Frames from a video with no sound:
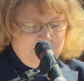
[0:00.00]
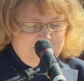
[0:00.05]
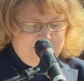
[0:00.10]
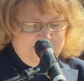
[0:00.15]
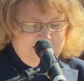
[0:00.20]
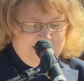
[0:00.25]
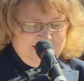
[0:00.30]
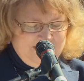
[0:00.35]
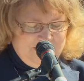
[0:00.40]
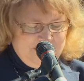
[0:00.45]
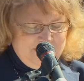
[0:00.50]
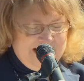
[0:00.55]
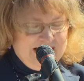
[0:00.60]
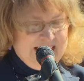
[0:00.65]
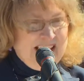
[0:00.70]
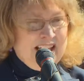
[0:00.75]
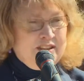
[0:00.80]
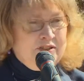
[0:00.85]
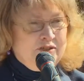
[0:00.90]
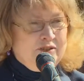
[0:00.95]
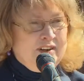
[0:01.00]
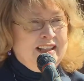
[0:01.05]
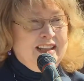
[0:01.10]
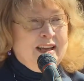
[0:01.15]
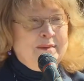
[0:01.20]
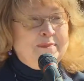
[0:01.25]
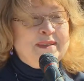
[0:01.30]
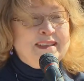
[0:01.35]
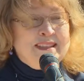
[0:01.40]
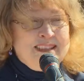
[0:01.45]
of this great country
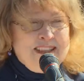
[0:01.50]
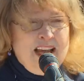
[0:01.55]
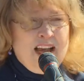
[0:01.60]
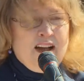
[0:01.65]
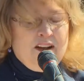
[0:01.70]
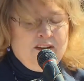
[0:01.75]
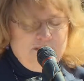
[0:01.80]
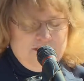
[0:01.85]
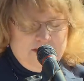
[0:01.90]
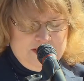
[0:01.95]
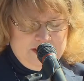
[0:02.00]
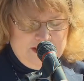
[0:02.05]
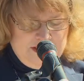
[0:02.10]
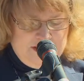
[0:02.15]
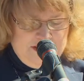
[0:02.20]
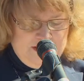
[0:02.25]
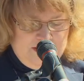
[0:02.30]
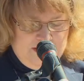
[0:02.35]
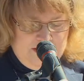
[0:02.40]
themselves